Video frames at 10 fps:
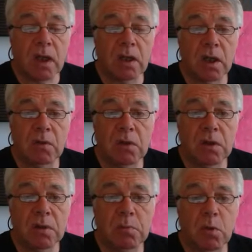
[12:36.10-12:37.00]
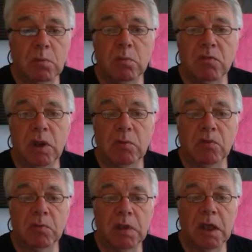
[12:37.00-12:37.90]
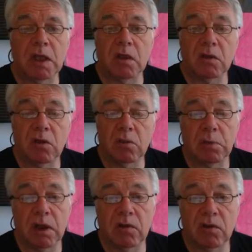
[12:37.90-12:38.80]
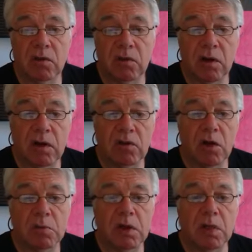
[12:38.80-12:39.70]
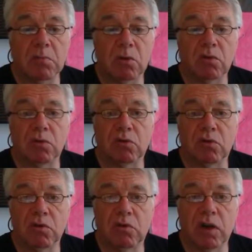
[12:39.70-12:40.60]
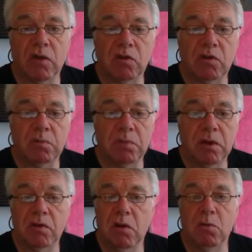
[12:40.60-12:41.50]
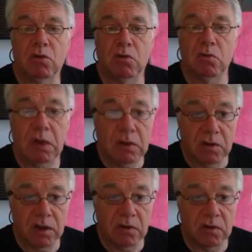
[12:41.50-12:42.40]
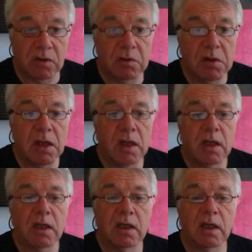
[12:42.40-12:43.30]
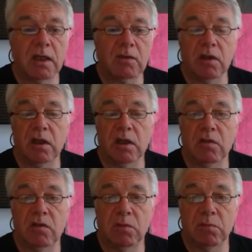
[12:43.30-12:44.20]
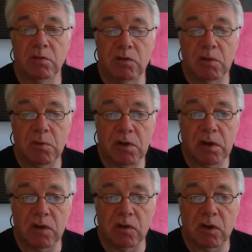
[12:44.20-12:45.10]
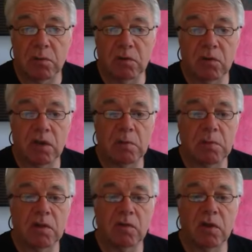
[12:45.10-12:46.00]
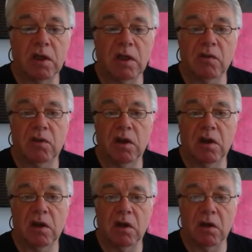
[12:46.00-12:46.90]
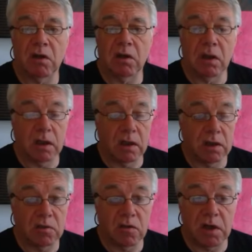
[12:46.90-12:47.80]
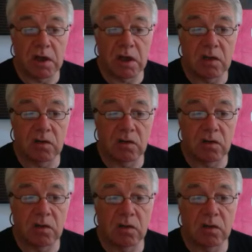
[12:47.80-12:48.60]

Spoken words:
Now, the problem seems to be that a lot of places are actually opening up Module 2 tests, but there are no Module 1 tests. Now, that is pretty pointless, I would have said, because unless there are trainees,